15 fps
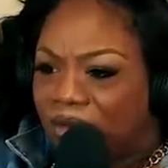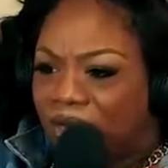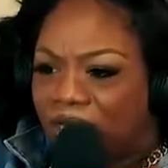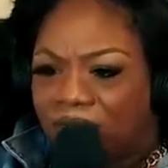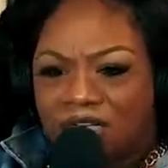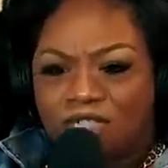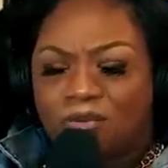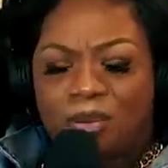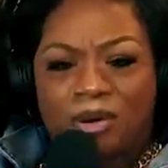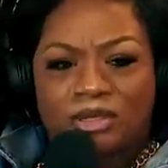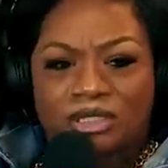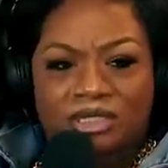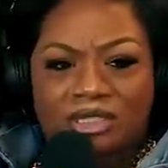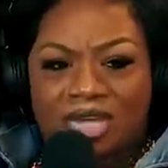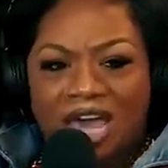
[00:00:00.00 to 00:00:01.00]
And this
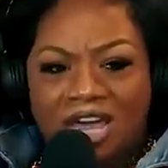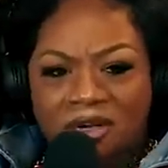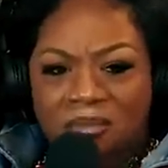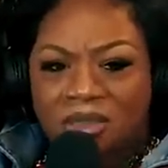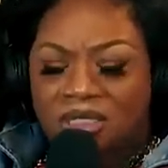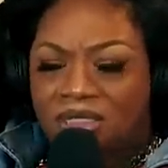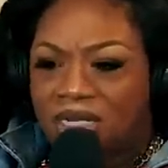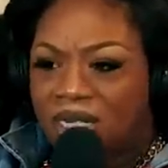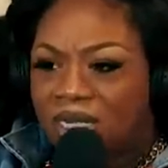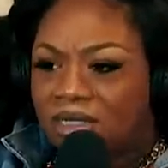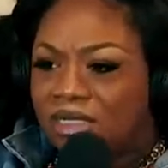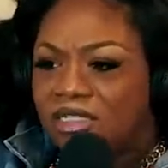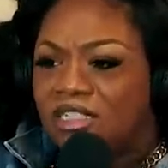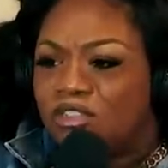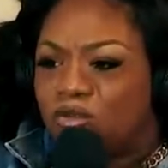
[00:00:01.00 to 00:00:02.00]
person gotta be dead.
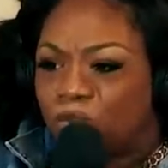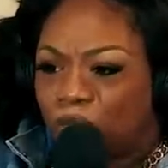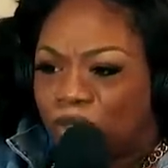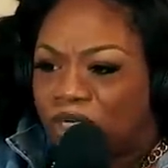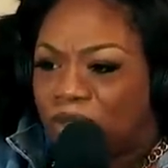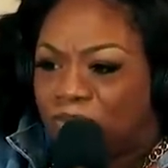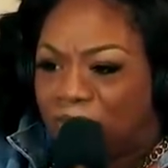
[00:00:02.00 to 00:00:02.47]
This is really